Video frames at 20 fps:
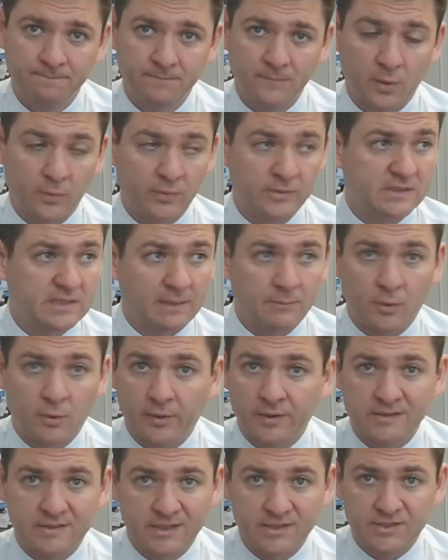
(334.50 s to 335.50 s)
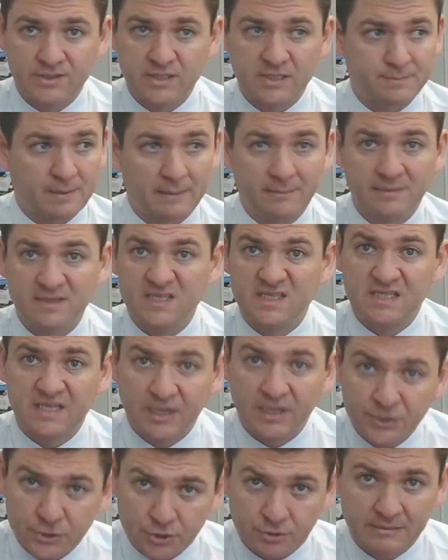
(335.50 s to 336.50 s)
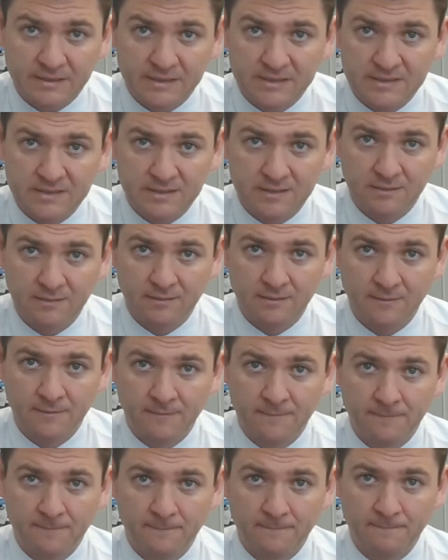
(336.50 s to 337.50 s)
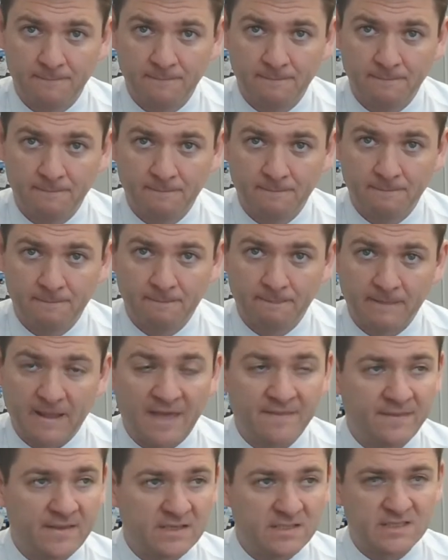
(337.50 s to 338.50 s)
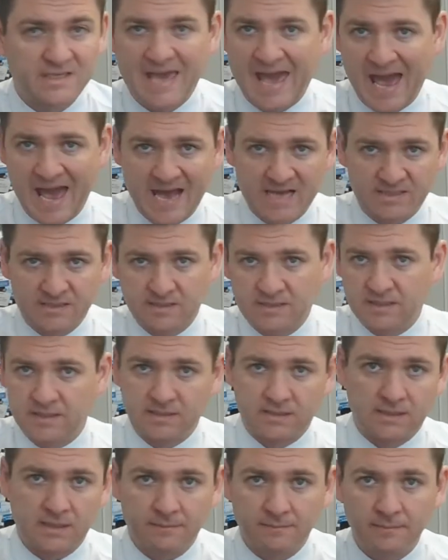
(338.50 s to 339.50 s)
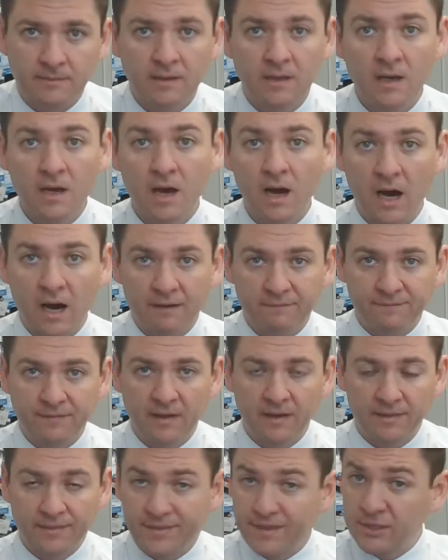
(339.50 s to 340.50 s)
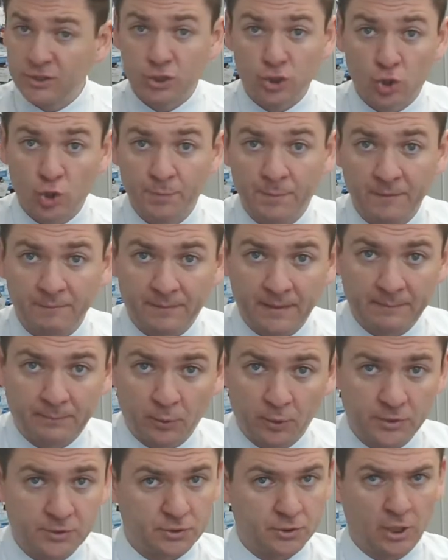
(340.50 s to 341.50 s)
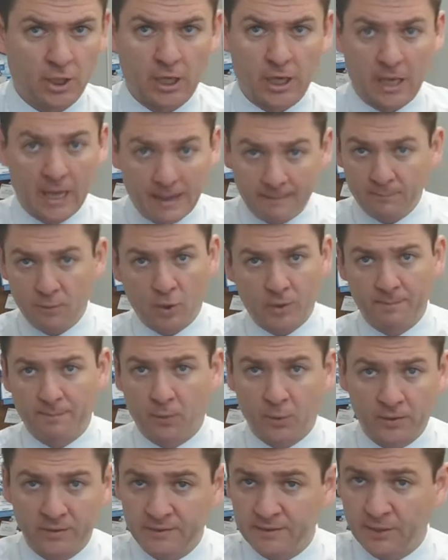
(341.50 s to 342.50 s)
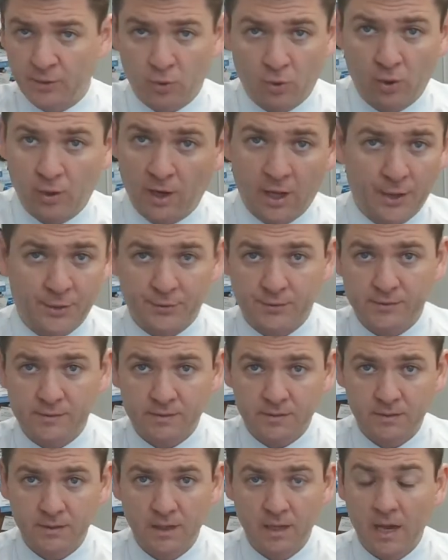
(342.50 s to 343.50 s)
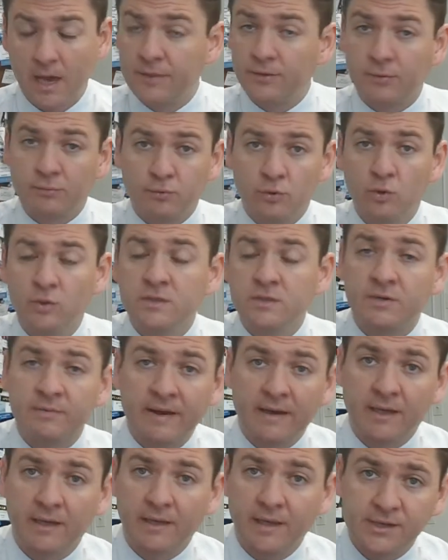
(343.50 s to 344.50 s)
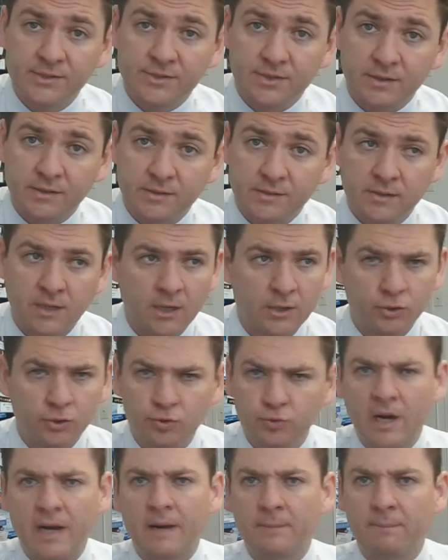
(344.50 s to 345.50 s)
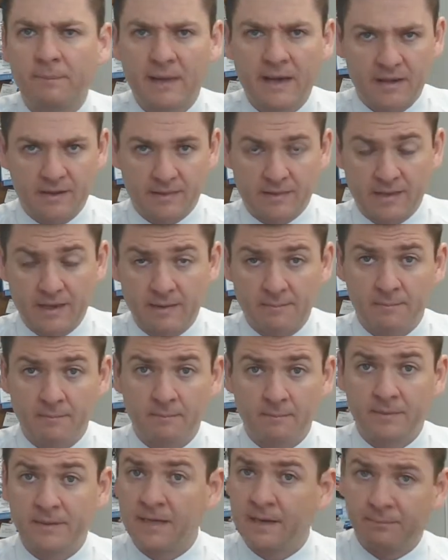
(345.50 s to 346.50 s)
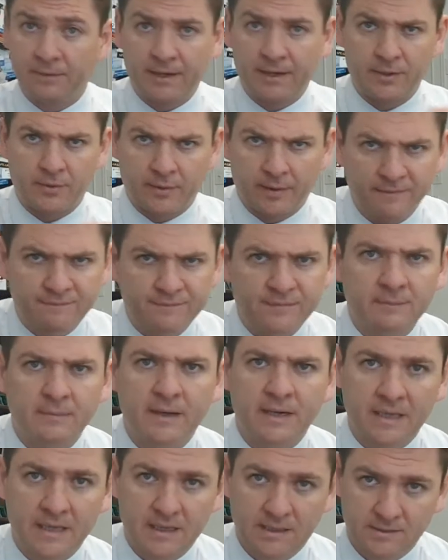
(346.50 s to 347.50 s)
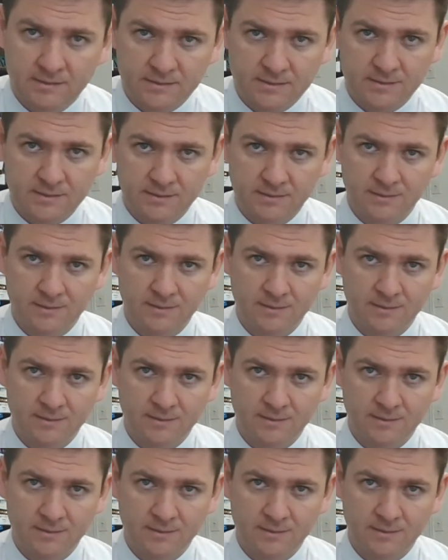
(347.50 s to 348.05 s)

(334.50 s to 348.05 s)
or in some organizations, probably centuries. And this caste system of this group of people is a lot more important than all others. And the rules and regulations do not apply to them, but they apply to everybody else.